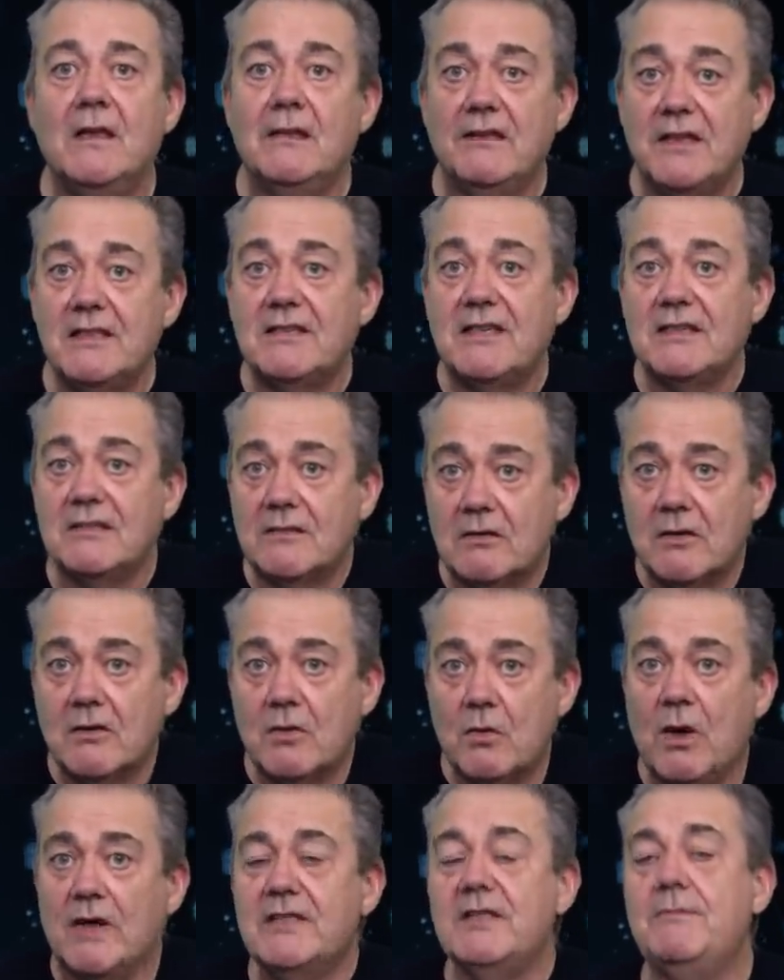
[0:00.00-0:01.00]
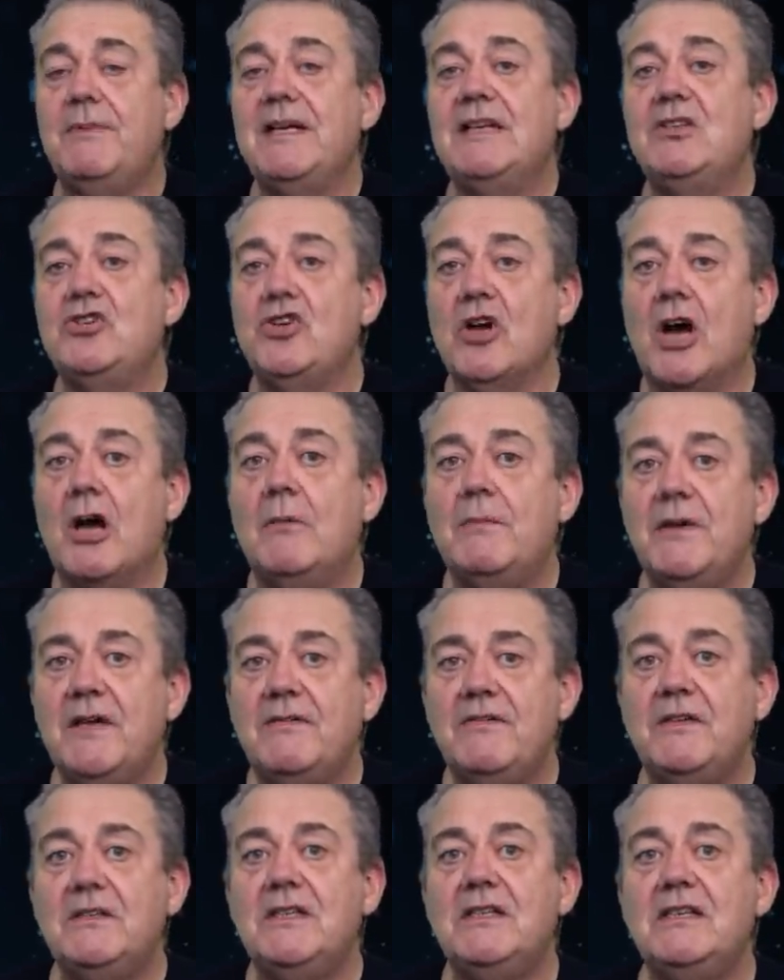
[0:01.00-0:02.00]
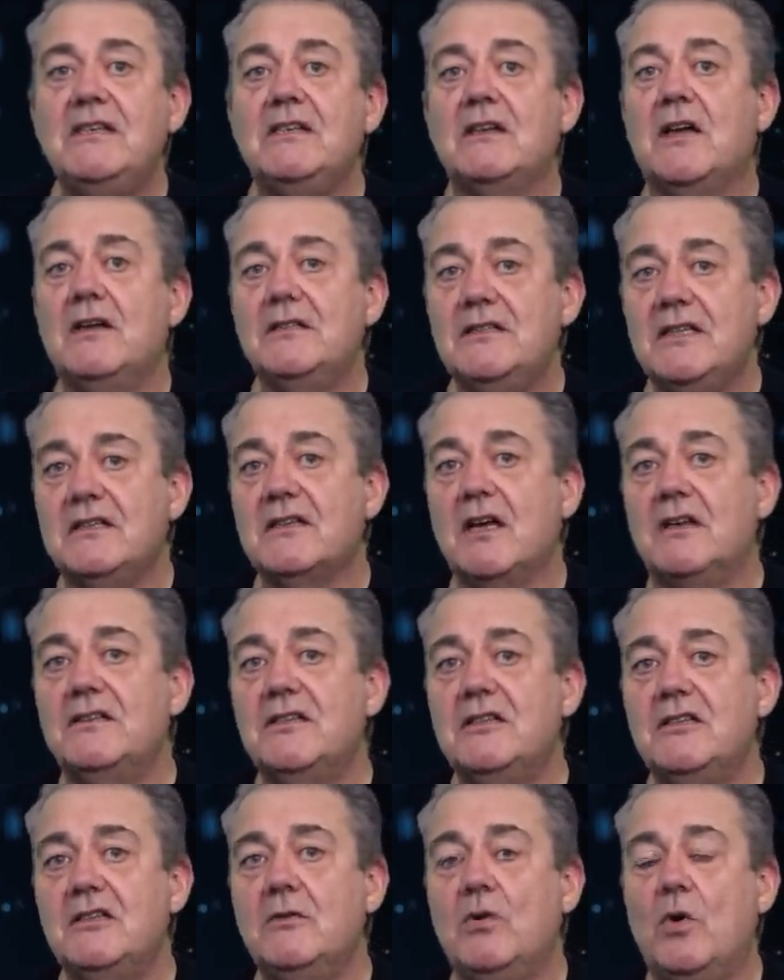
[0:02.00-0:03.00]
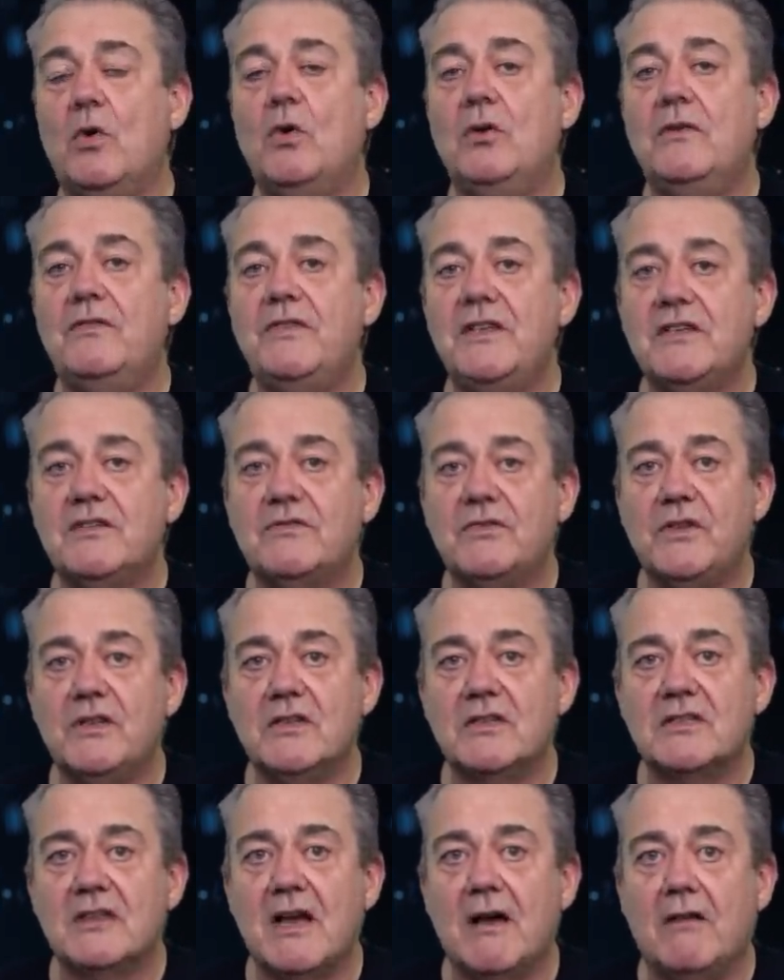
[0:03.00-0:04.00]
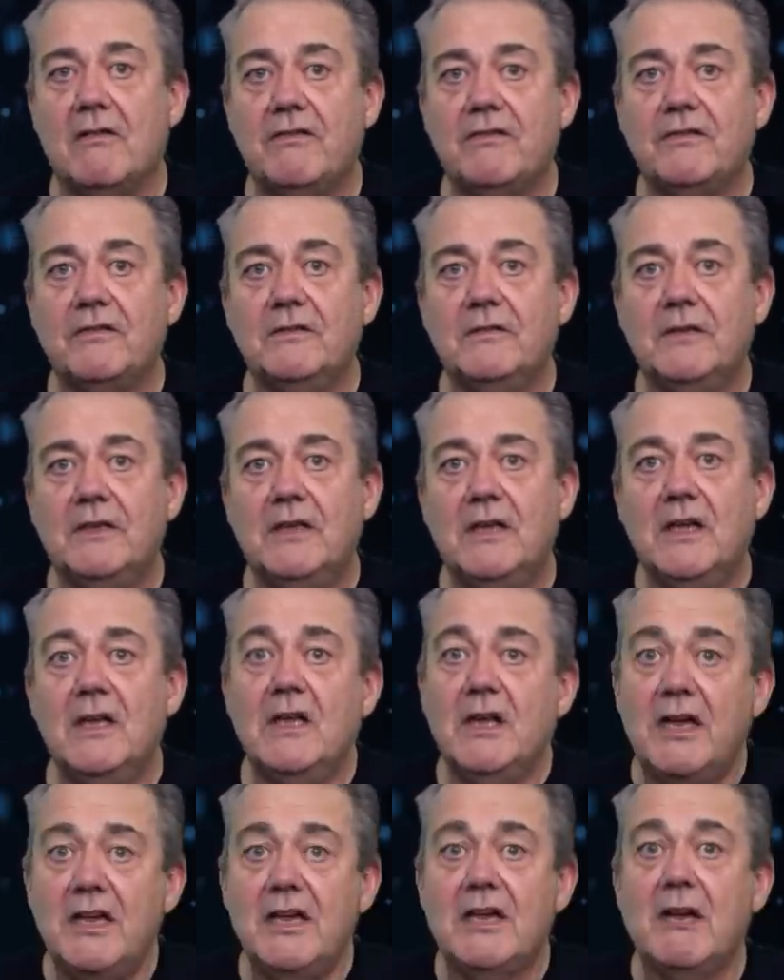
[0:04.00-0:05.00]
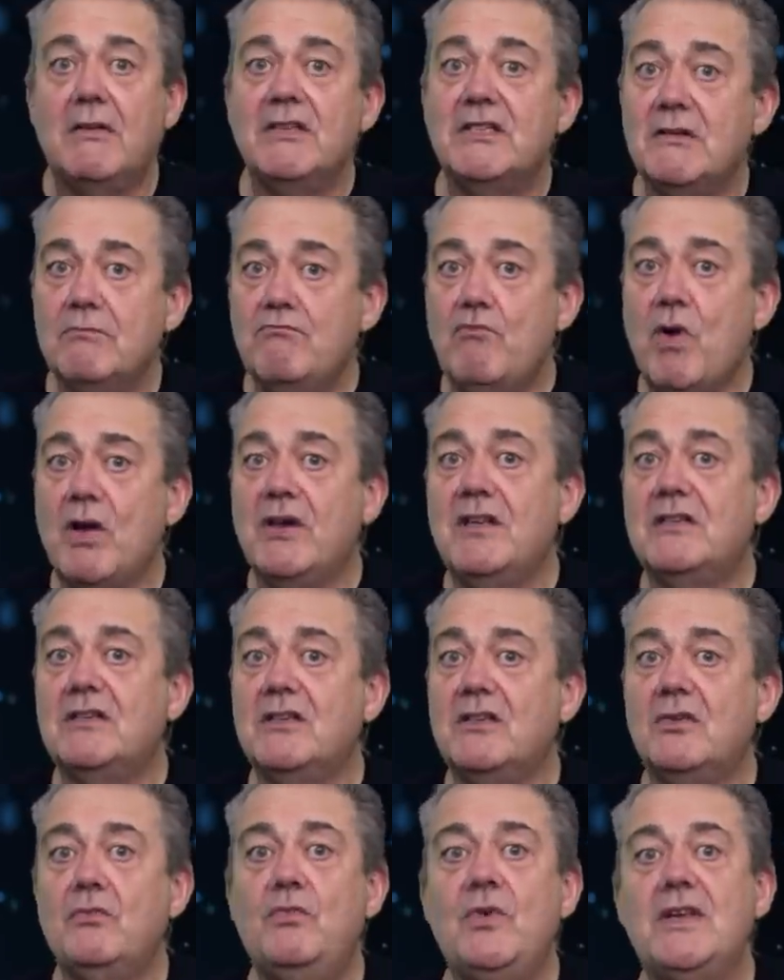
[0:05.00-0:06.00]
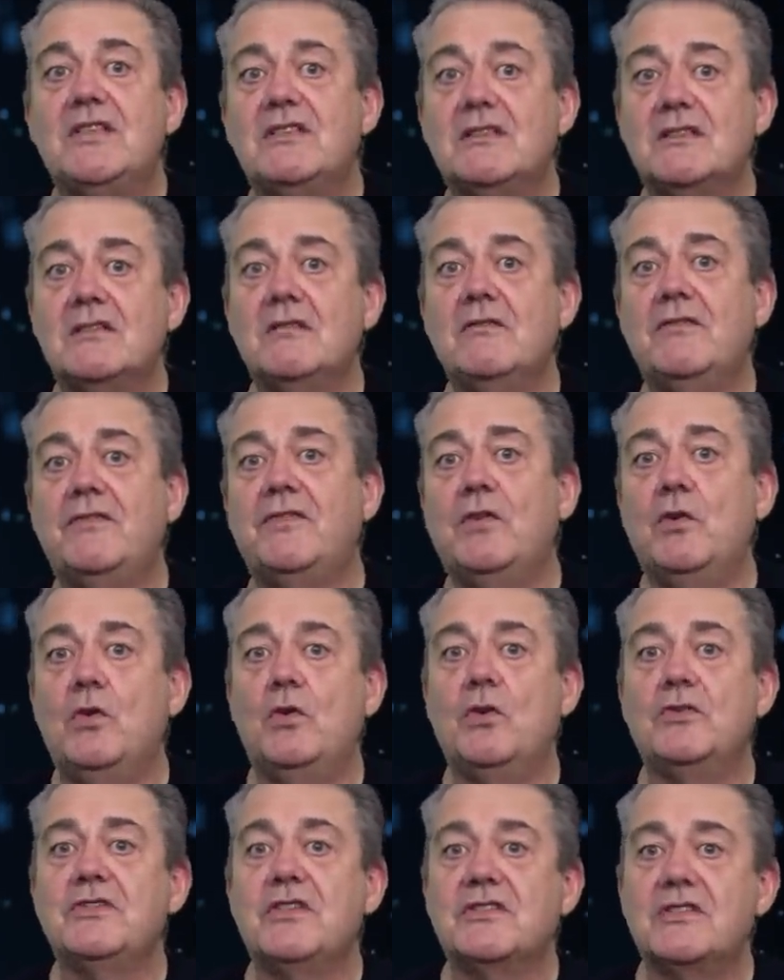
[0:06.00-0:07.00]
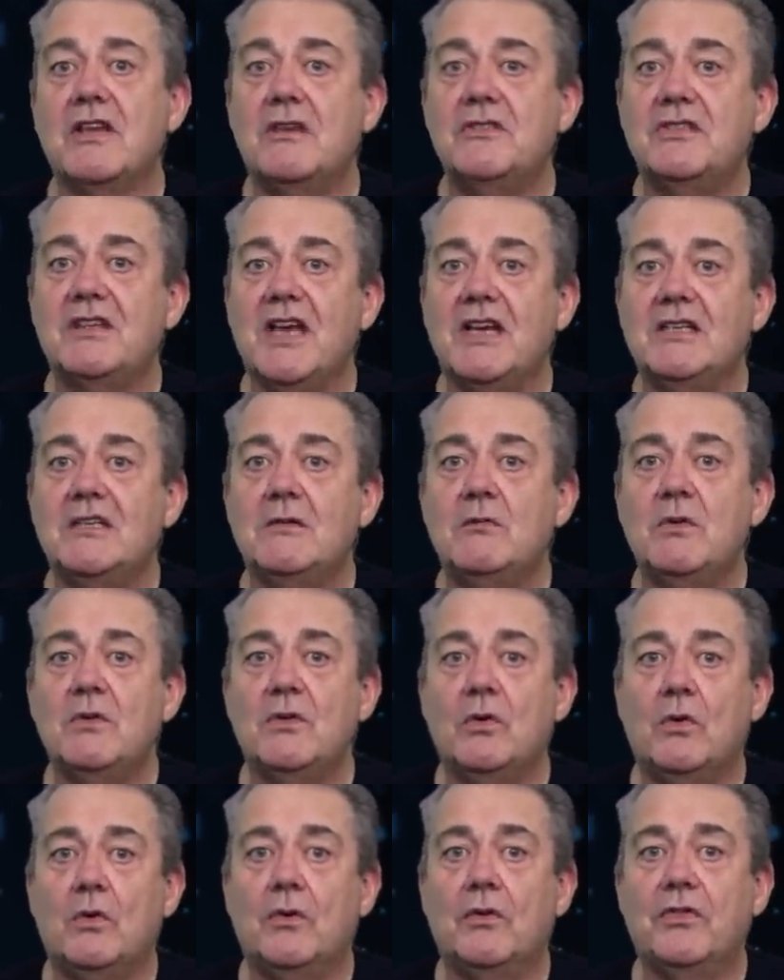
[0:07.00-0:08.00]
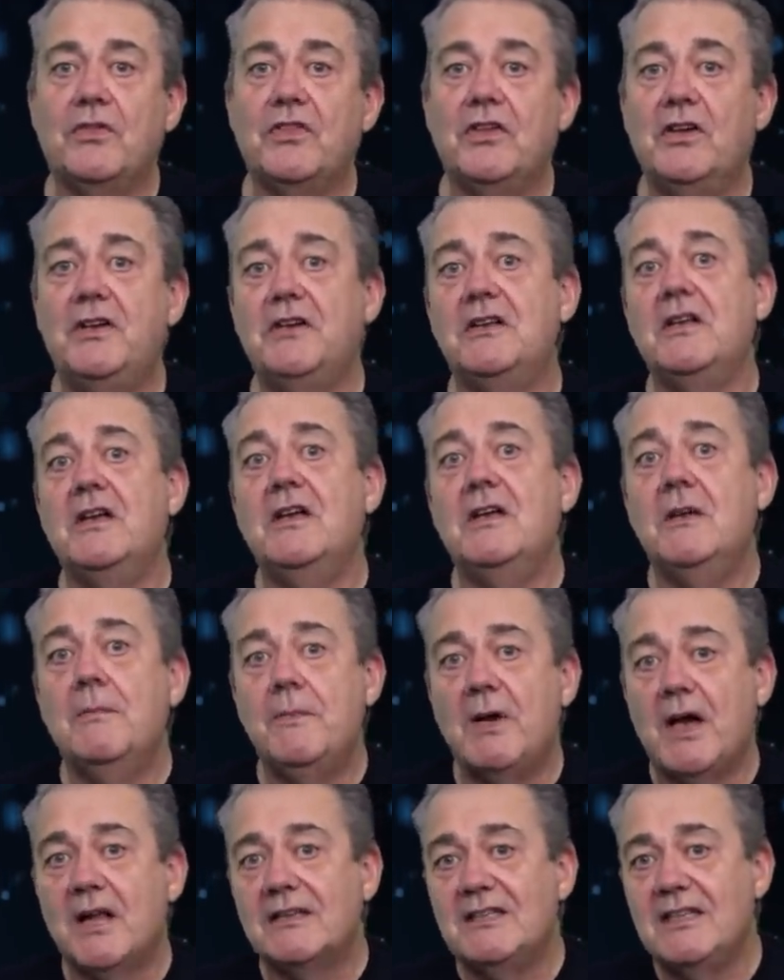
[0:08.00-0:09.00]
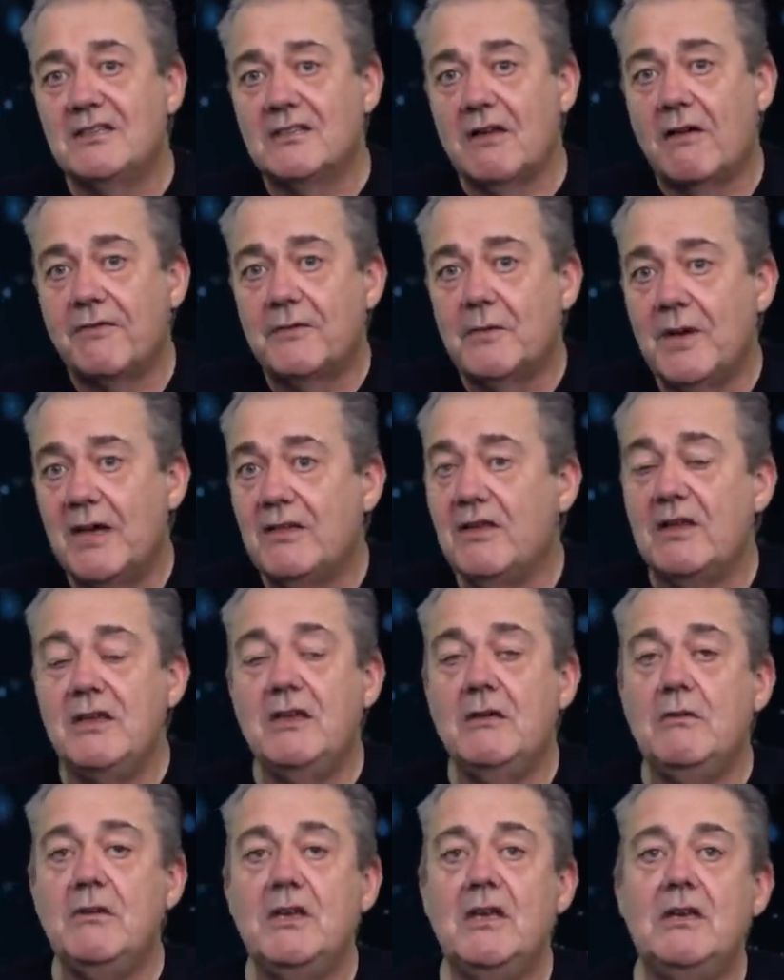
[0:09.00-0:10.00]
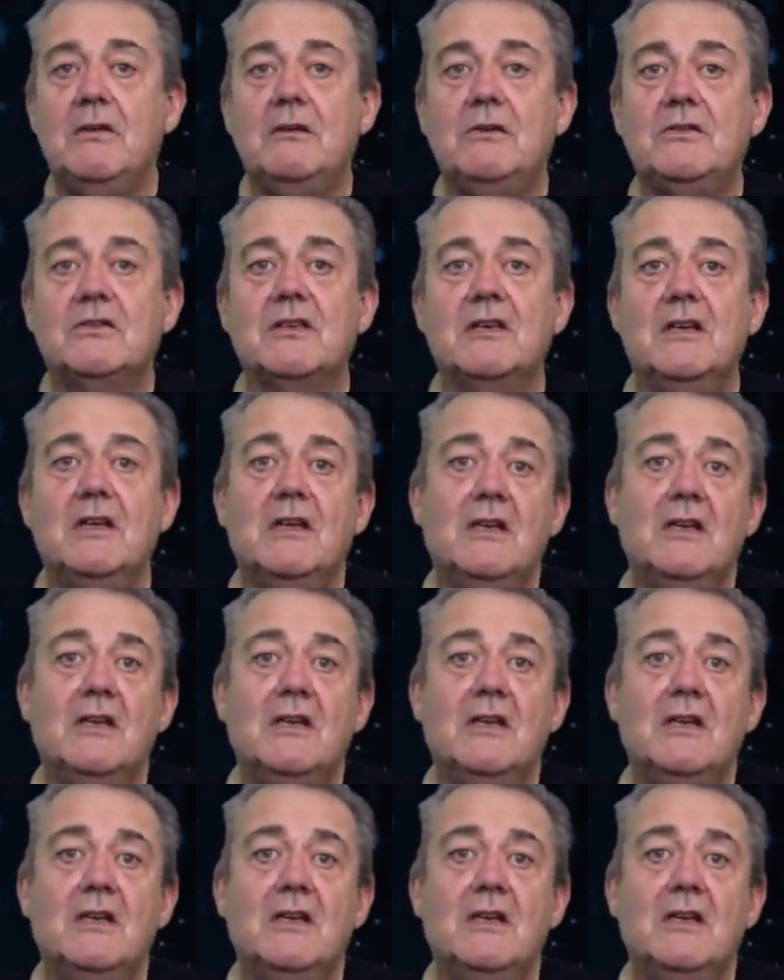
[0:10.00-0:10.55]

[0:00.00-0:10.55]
This is quite a big job if you decide to do all of this for yourself. Are you going to monitor the risks and flaws associated with all third-party software that you use?